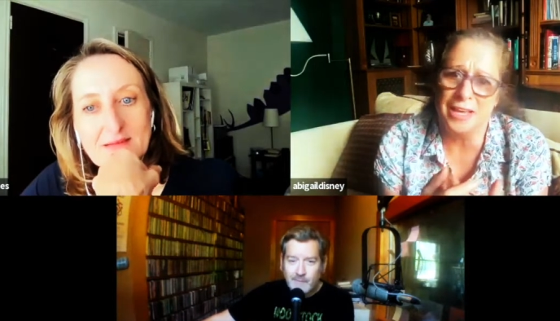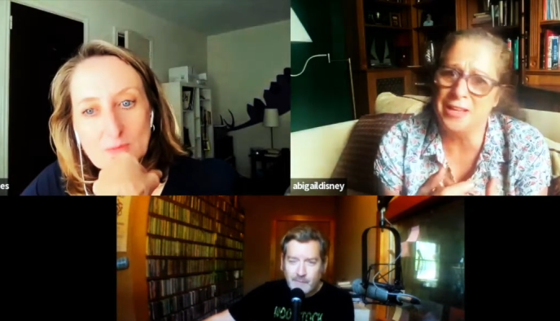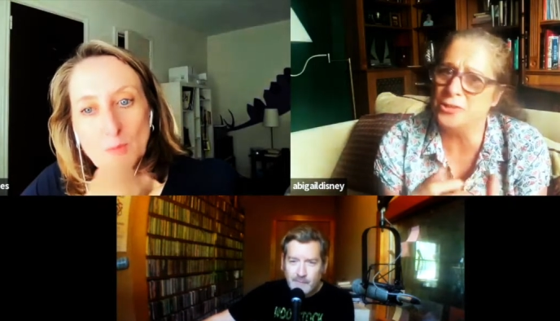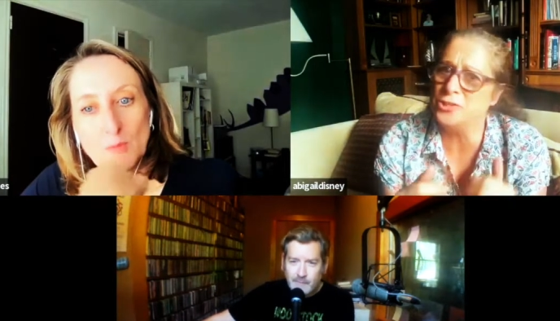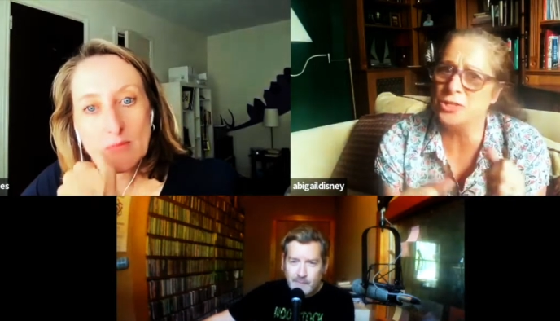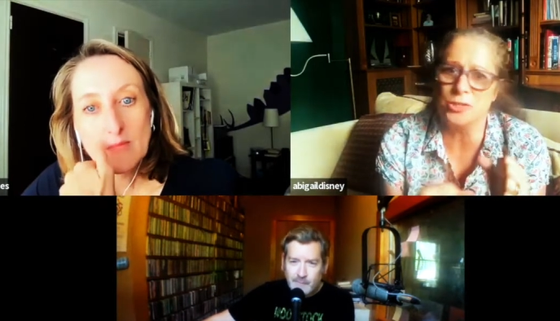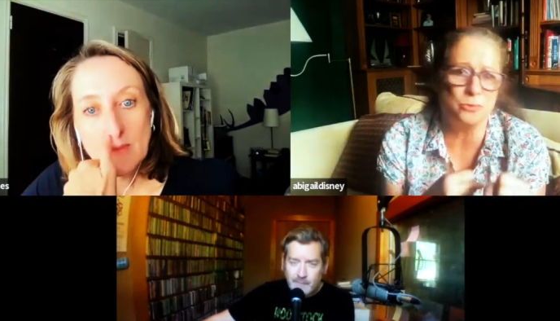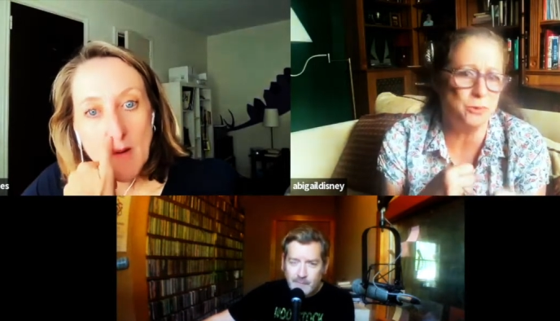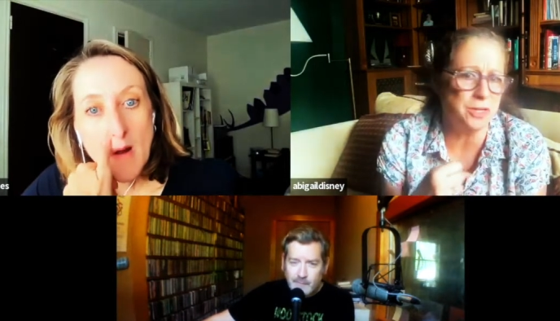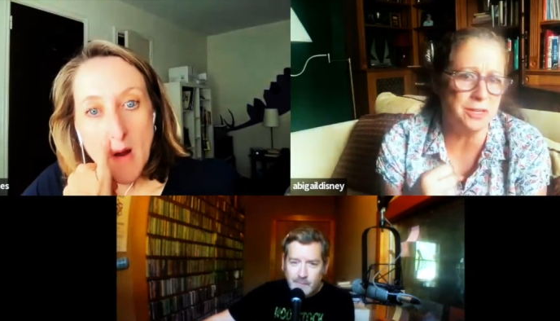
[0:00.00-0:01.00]
Speaker 1: there's just
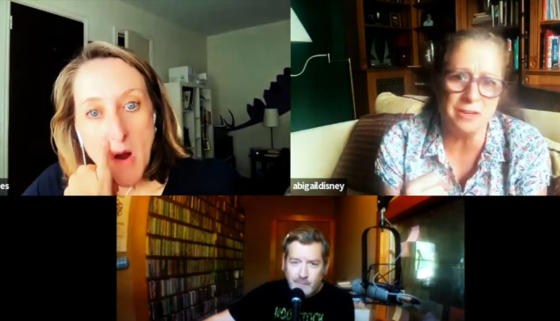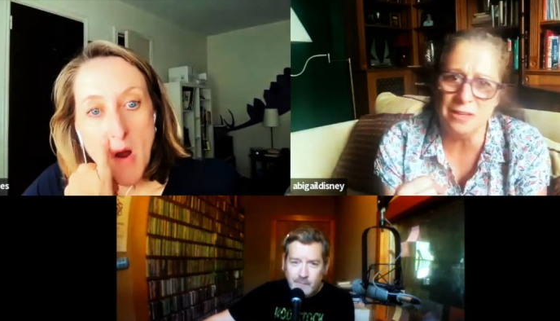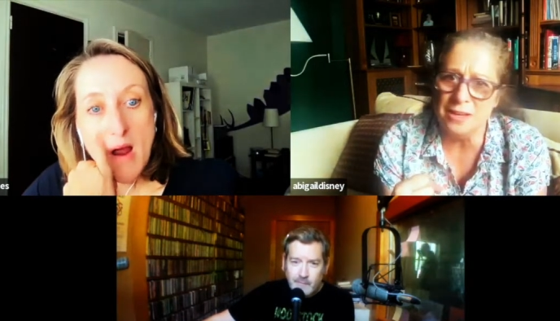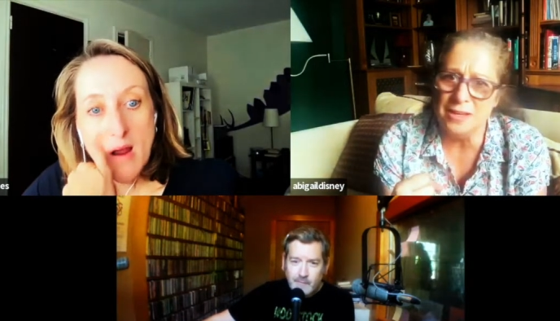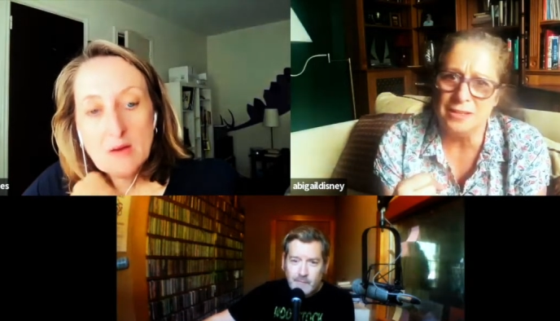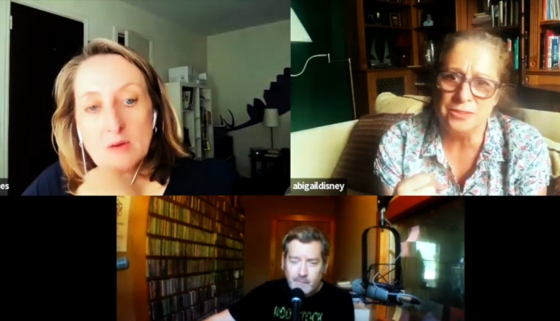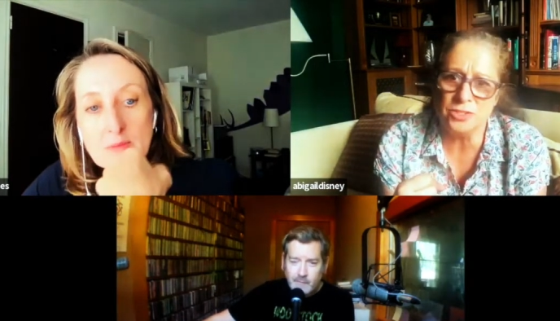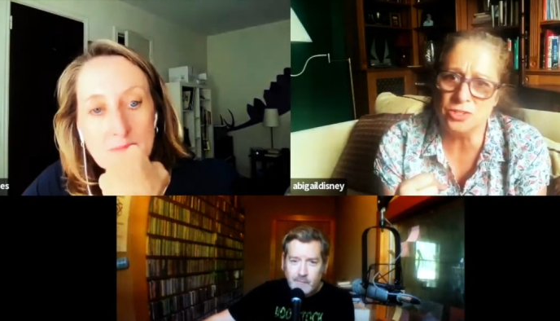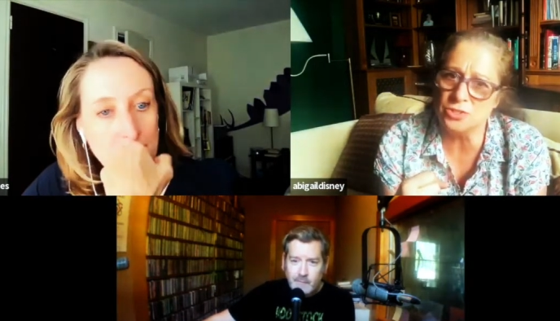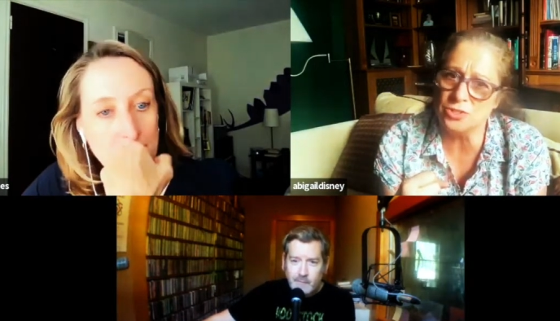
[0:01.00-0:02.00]
a real
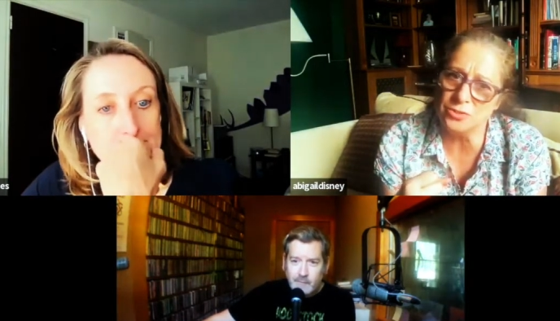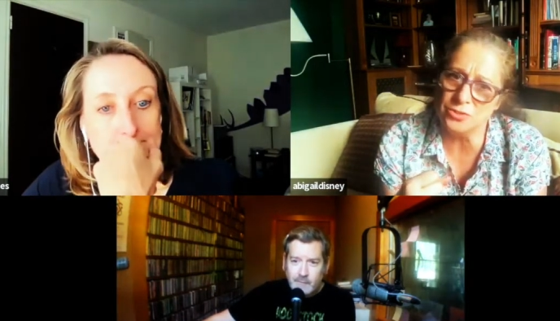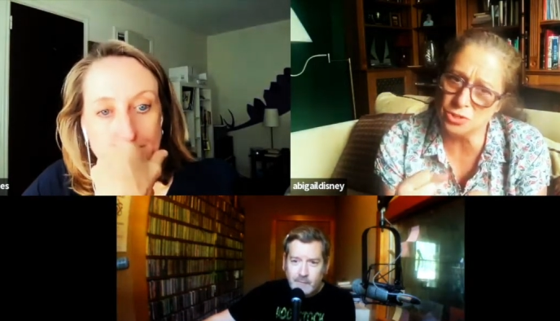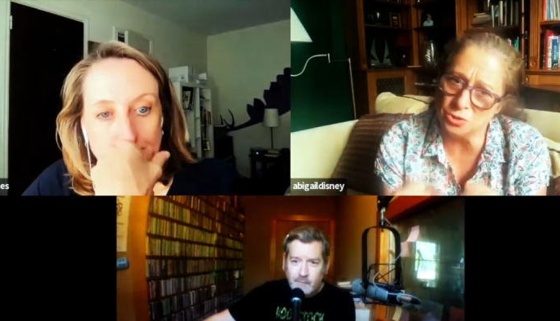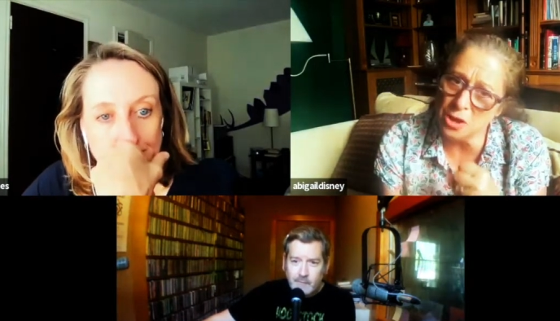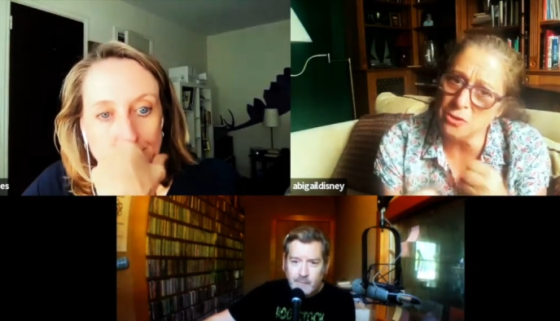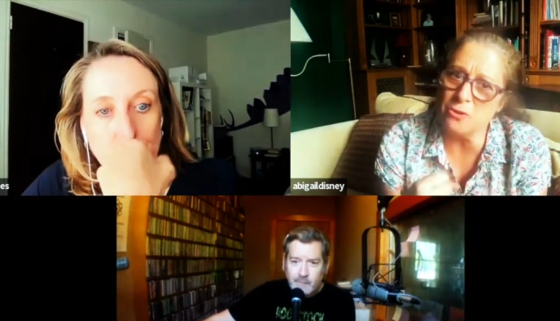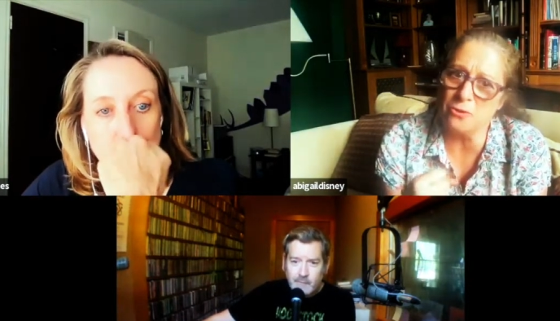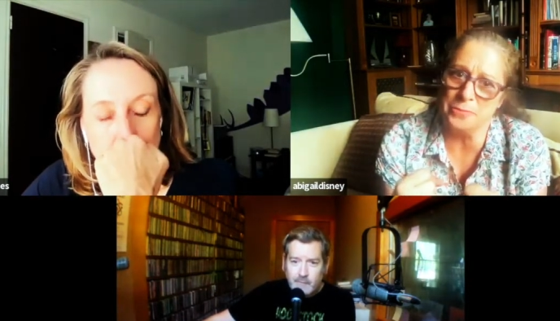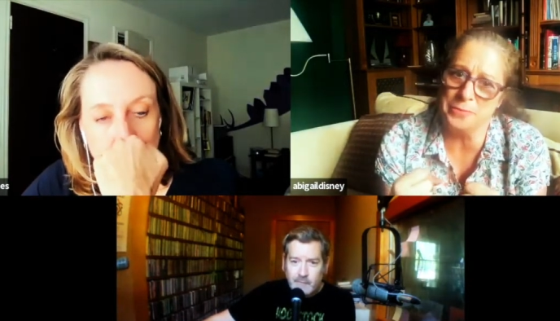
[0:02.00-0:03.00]

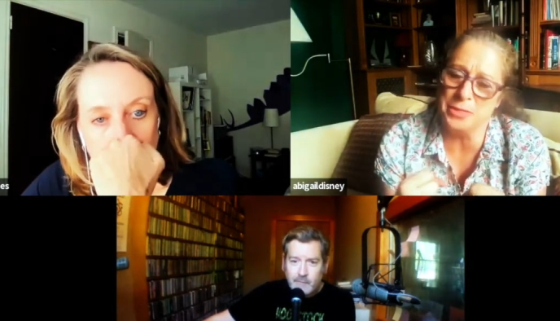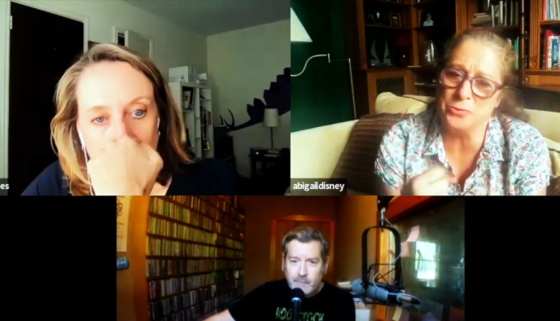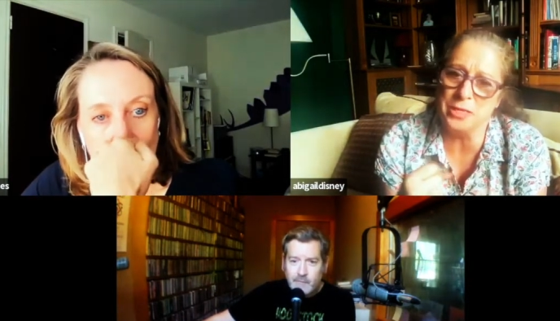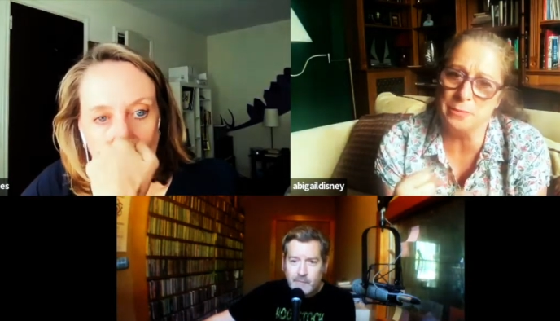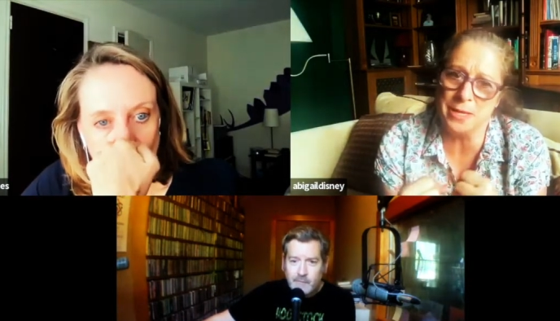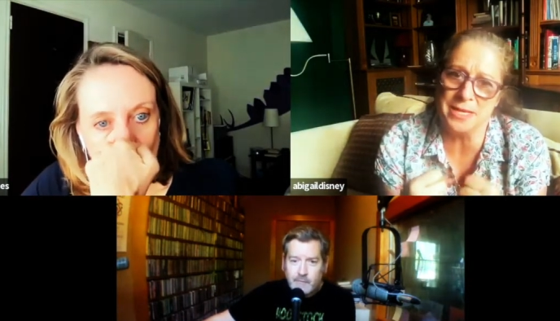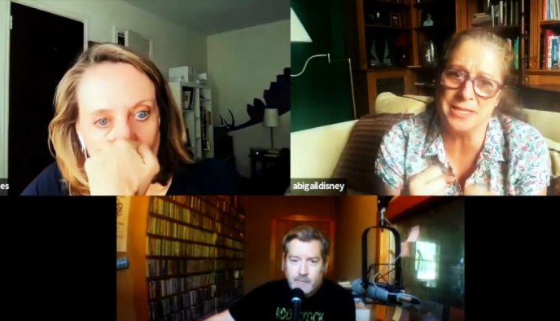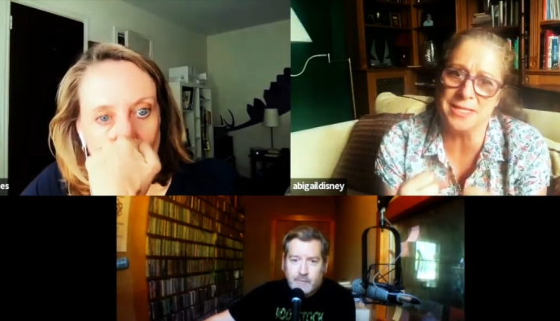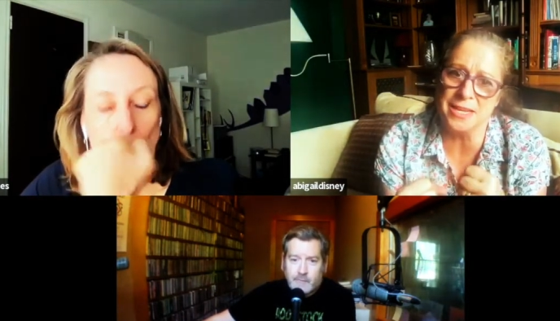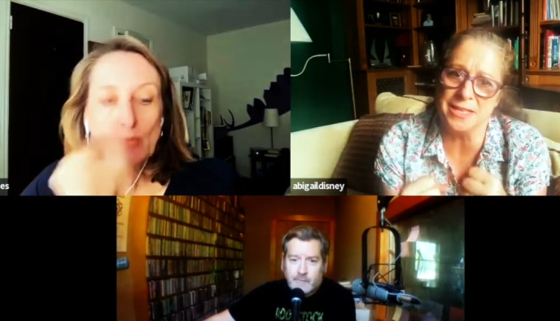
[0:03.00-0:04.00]
struggle between the
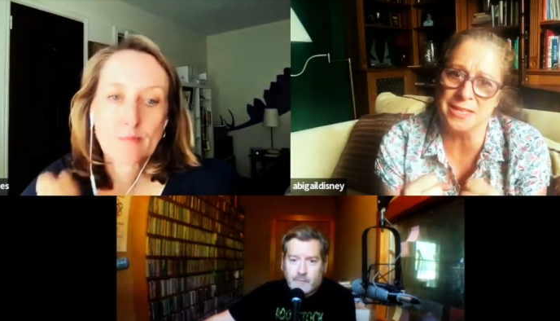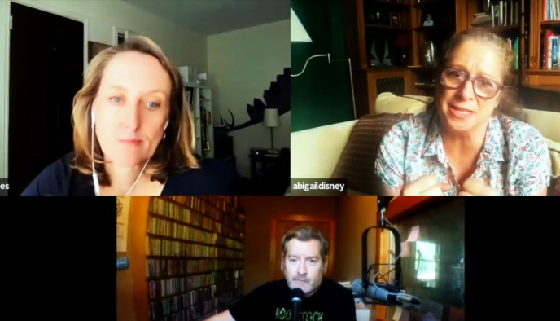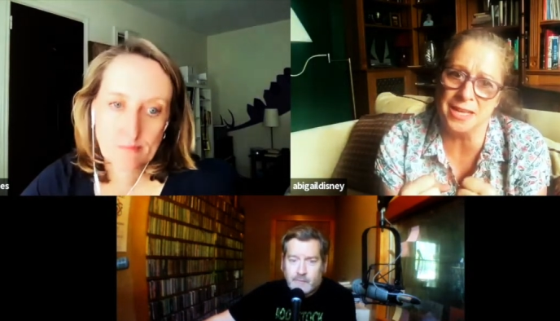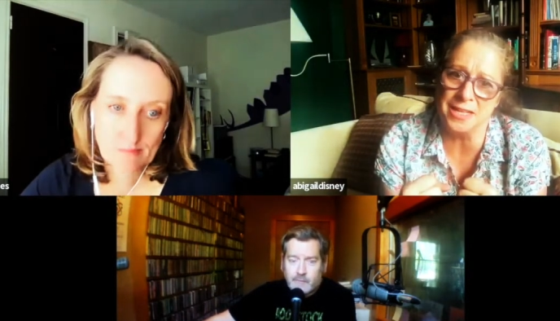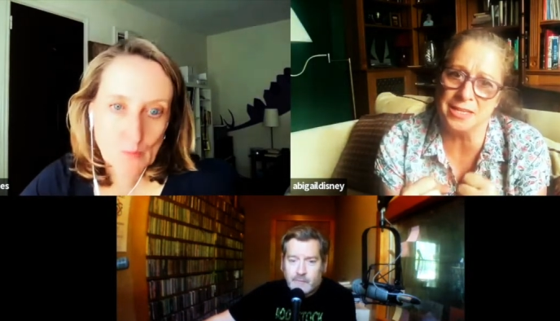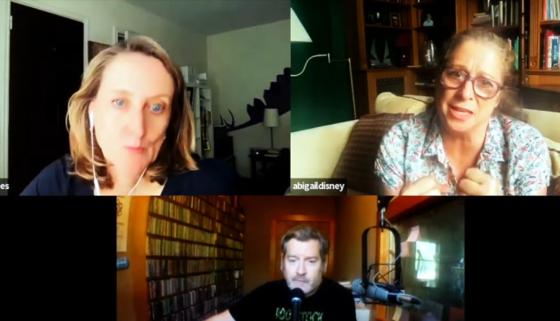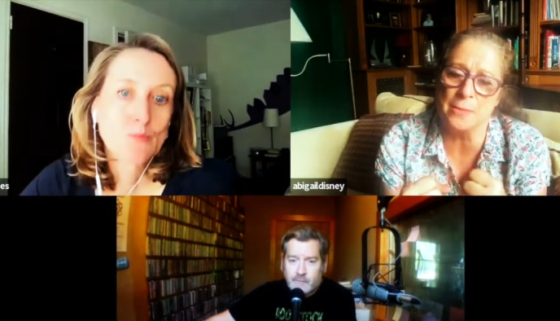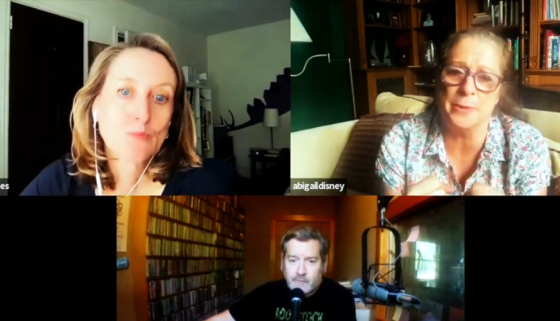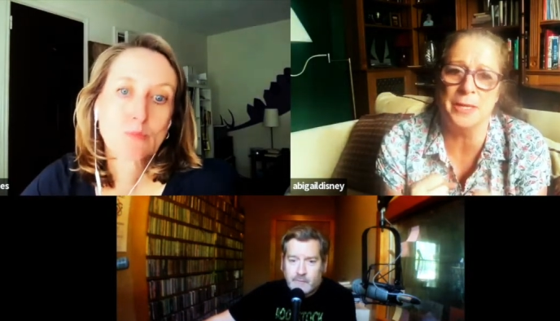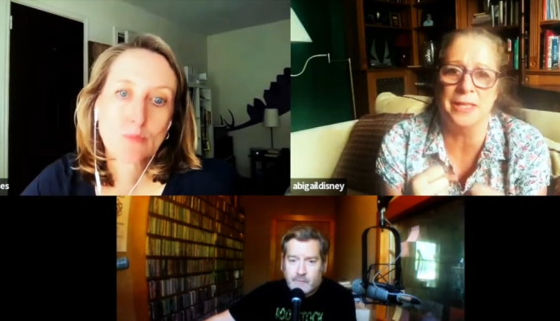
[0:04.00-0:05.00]
place and the
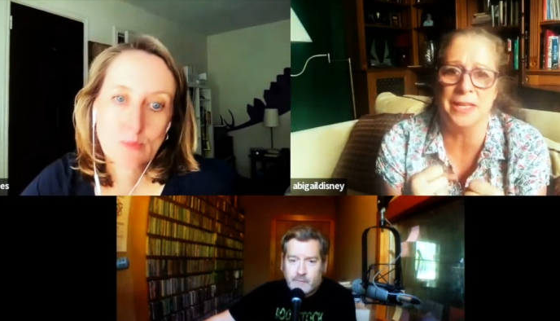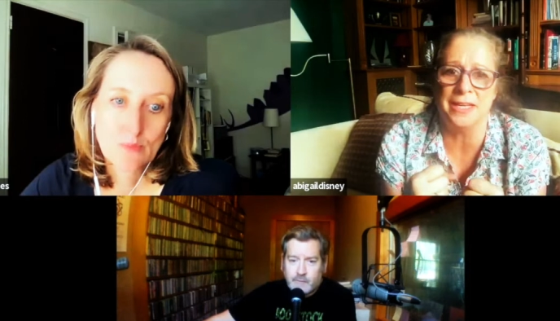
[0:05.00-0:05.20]
company